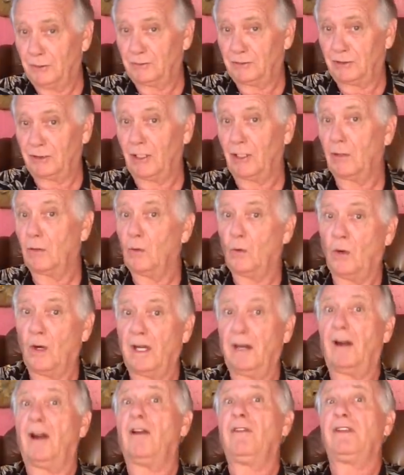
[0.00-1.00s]
So what
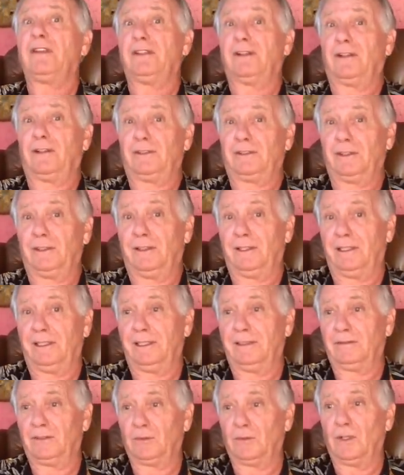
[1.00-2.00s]
are the
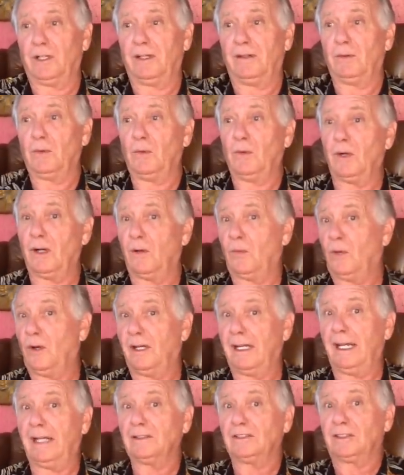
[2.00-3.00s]
alternatives?
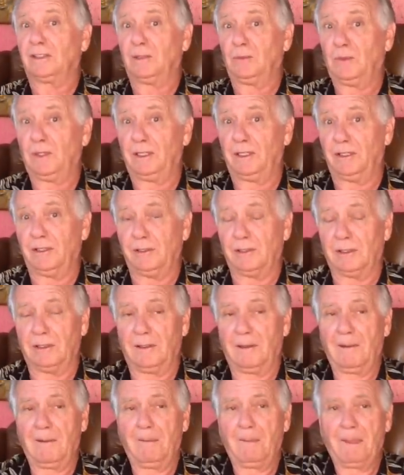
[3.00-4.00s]
What else could we do?
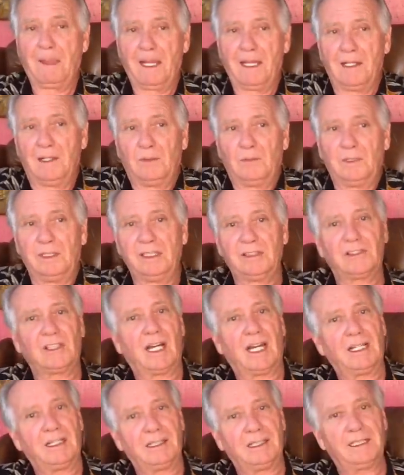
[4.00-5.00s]
We
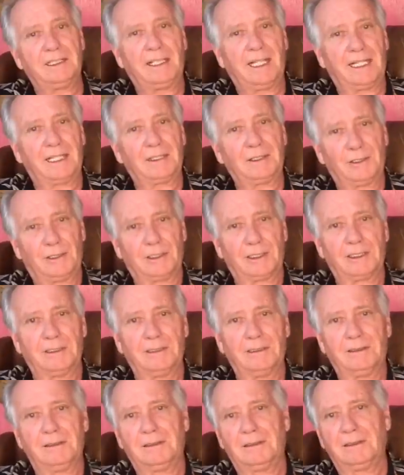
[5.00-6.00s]
decided to take a look
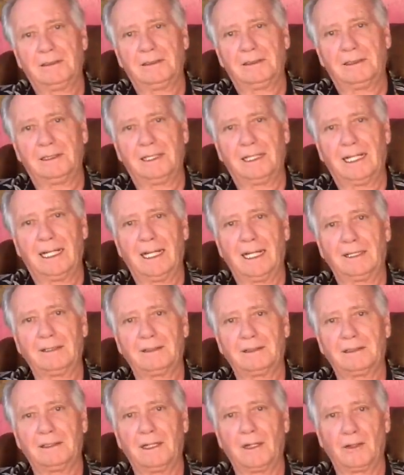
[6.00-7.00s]
at
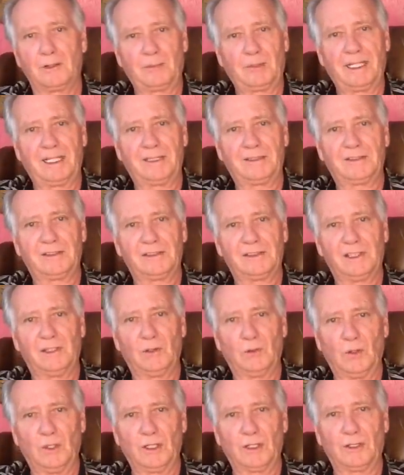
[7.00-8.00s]
other places in
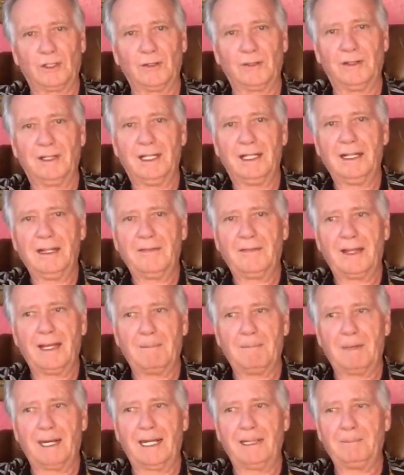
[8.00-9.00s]
the world
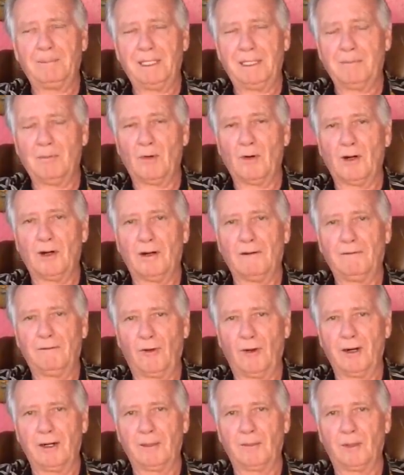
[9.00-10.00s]
that might be more
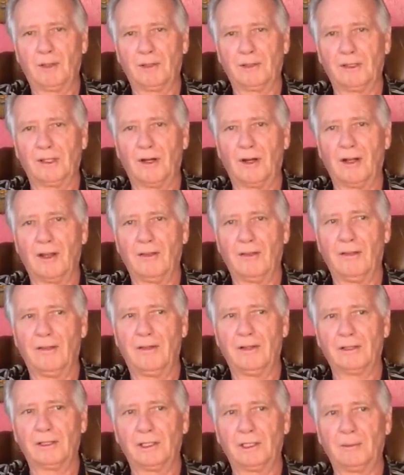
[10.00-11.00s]
affordable on
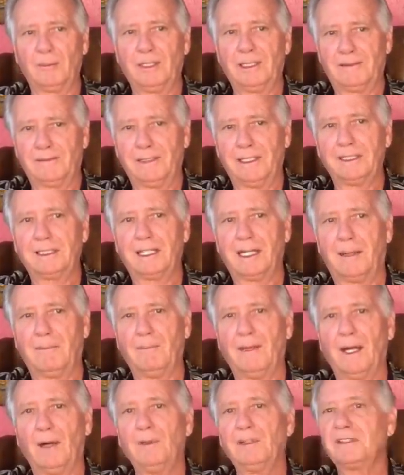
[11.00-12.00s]
the little bit of income
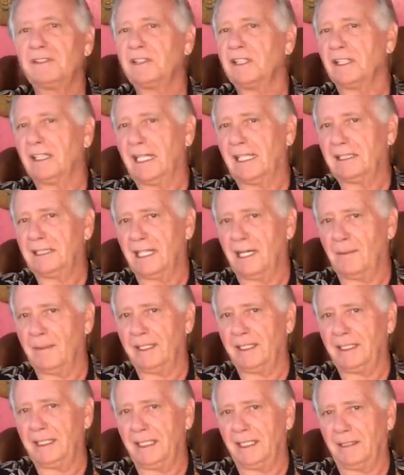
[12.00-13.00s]
that we still had
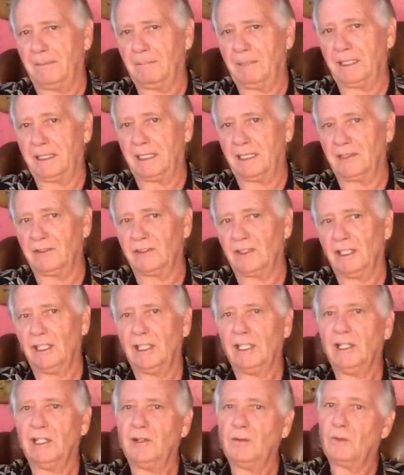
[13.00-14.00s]
coming in, because
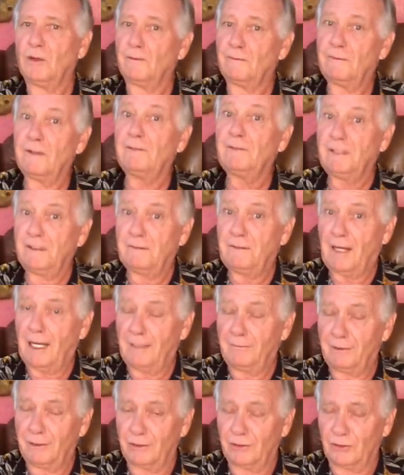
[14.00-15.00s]
we're
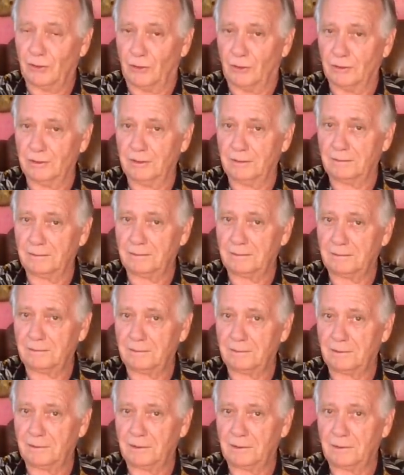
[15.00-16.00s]
55 years old,
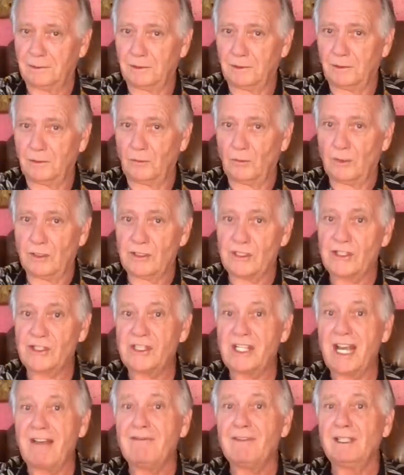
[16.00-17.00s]
we're
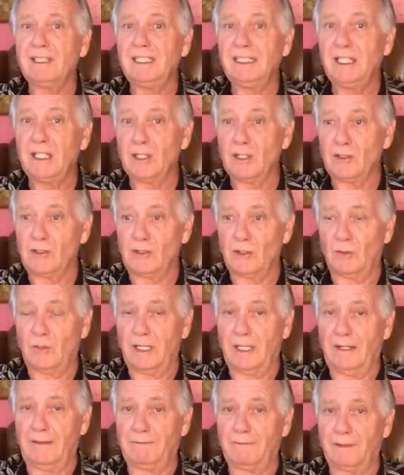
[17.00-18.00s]
7 years
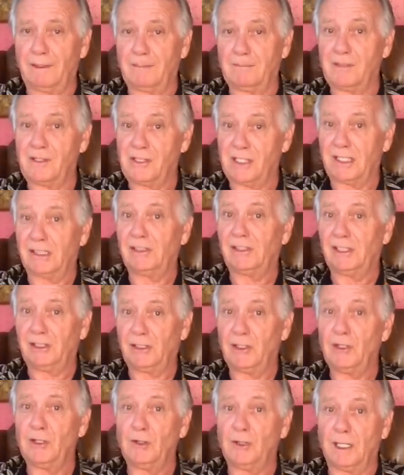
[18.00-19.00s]
away from
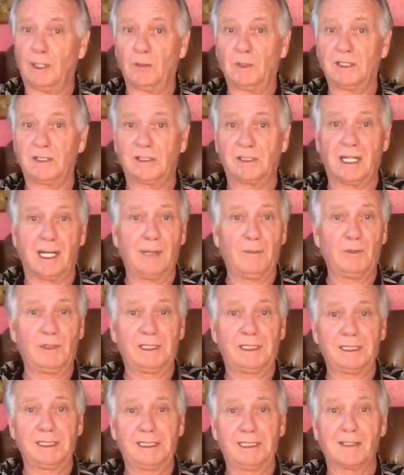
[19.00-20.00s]
62, at which time we
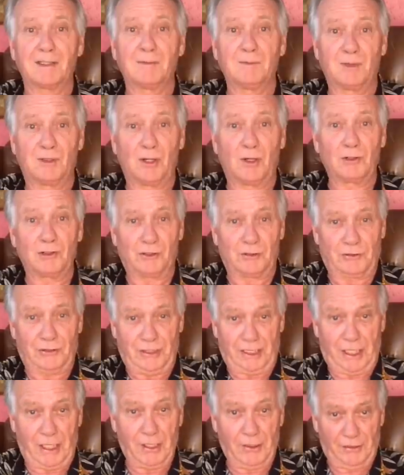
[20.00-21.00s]
could get some Social
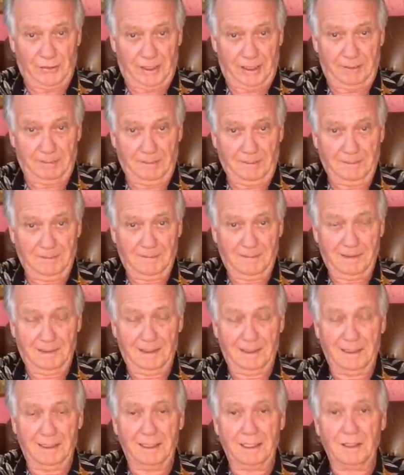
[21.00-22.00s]
Security,
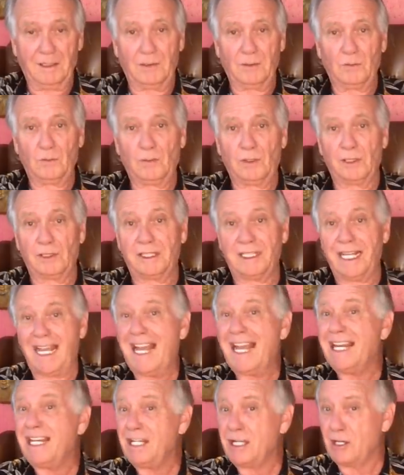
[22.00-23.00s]
we're
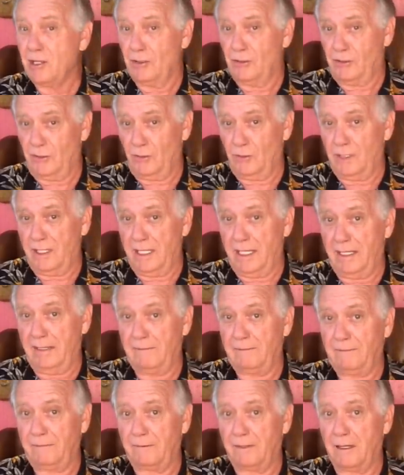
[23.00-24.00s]
10 years away
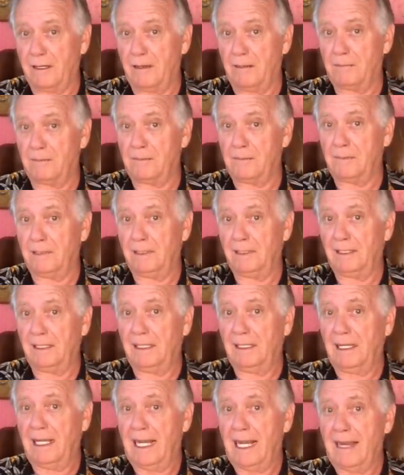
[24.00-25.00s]
from
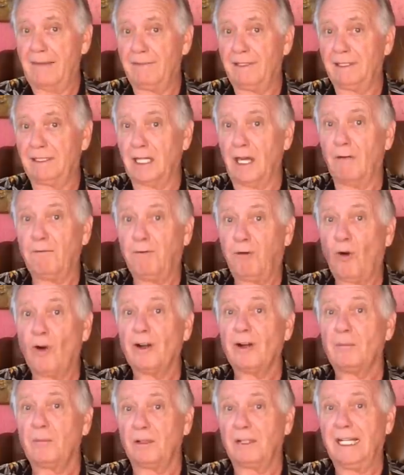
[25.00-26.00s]
having
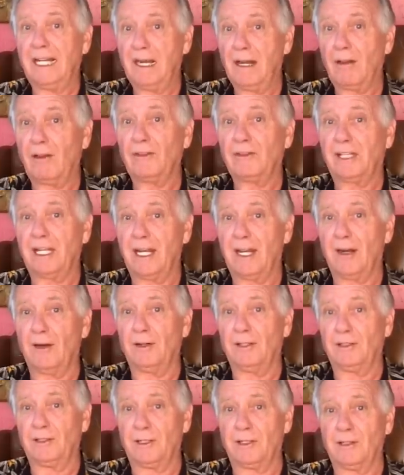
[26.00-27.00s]
affordable health care
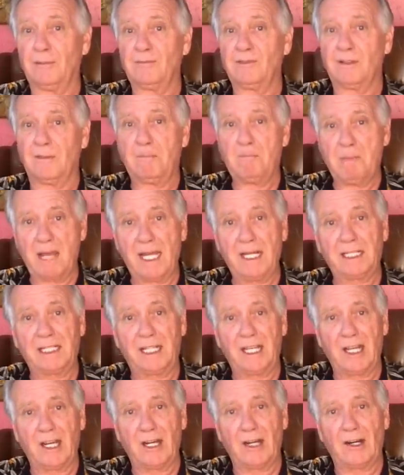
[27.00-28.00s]
in terms of
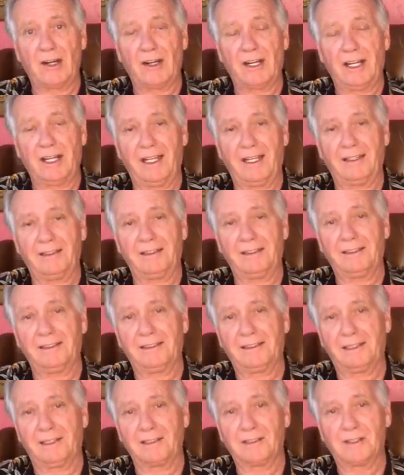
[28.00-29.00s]
Medicare and
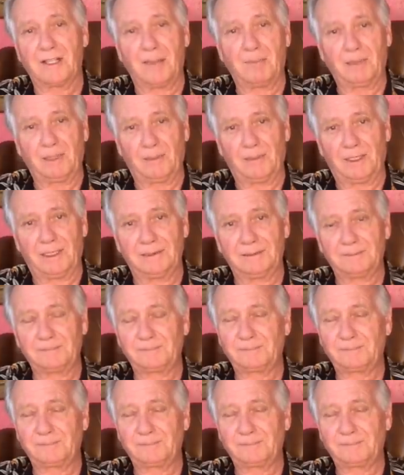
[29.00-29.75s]
a supplement.